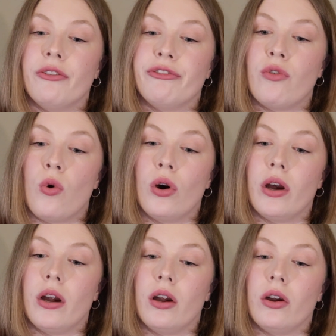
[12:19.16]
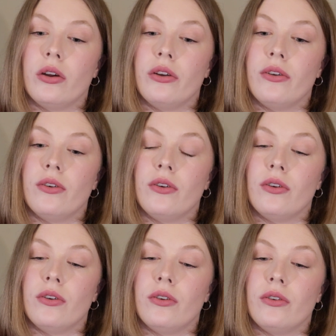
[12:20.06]
For
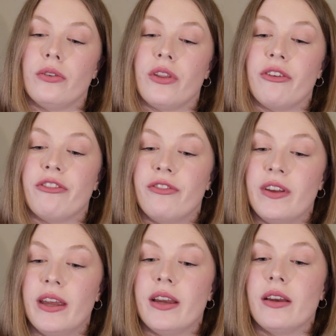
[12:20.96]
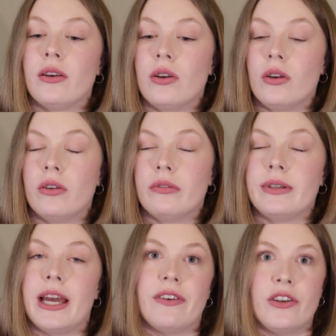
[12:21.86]
the FIG,
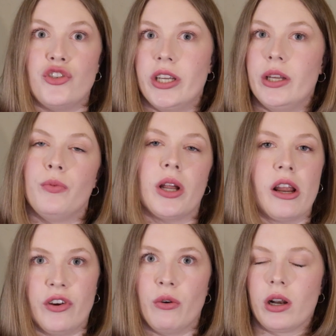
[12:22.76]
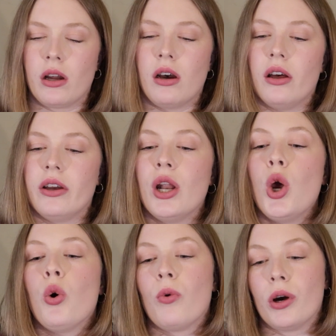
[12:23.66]
whatever you want to call it,
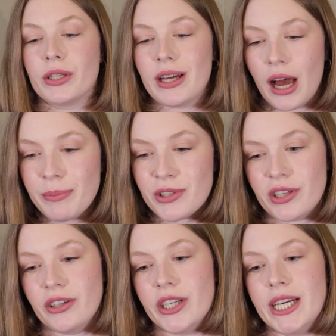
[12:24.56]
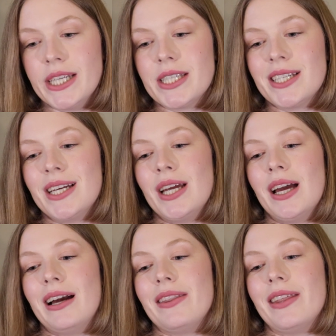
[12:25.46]
World Cup Series,
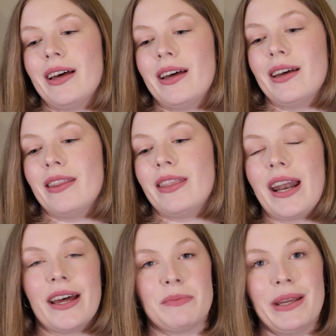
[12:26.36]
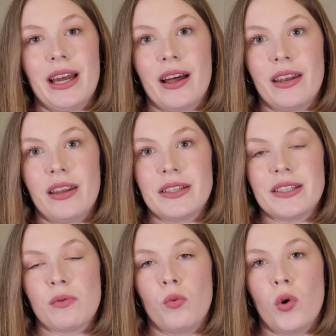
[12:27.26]
that has begun.
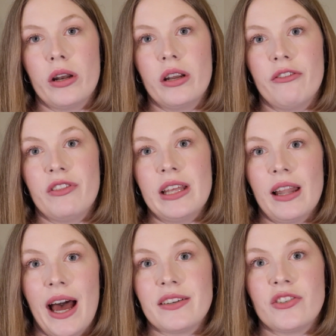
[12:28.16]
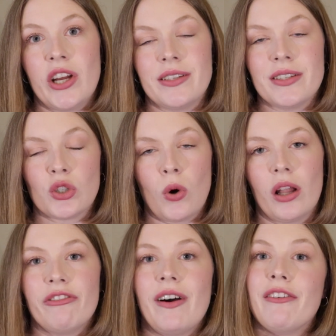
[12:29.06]
It's one of the last chances to
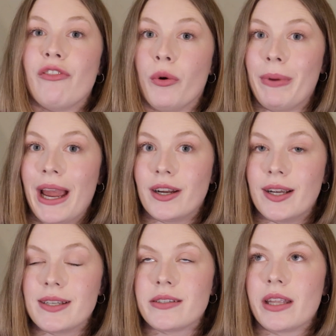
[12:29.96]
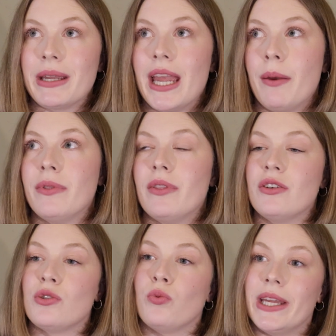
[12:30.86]
qualify for Paris. That began
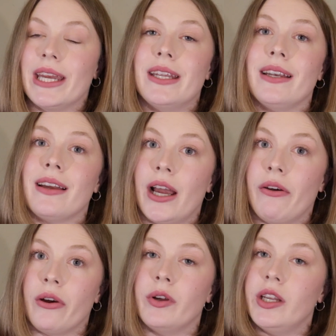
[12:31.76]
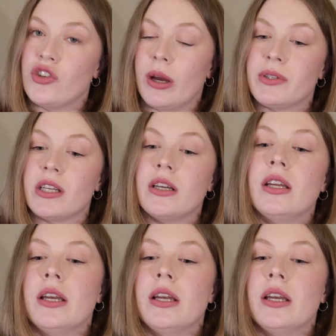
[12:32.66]
this weekend in Cairo, Egypt.